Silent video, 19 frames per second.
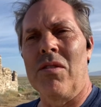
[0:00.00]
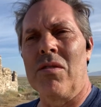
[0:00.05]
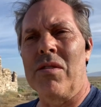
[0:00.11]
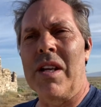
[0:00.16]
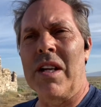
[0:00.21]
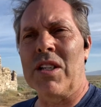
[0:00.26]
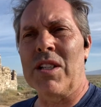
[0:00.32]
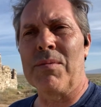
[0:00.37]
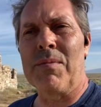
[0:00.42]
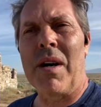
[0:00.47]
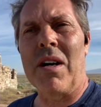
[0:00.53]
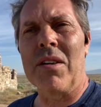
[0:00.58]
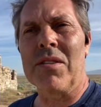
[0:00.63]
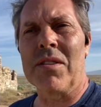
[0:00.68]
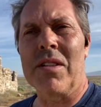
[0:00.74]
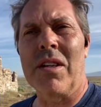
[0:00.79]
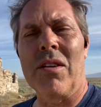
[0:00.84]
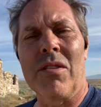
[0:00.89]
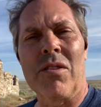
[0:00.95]
next
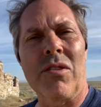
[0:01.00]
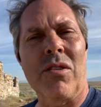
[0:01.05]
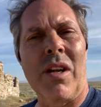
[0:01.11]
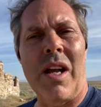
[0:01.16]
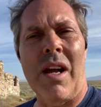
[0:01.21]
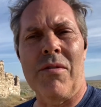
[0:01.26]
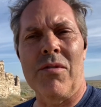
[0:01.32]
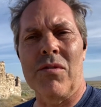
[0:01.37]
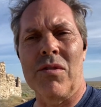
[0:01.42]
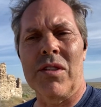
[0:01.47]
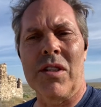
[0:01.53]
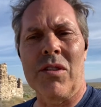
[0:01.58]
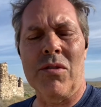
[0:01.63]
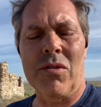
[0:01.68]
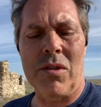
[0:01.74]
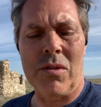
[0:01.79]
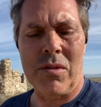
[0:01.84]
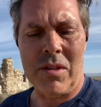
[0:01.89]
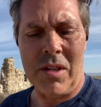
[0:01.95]
spouse there. They're going to have their
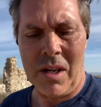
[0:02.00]
children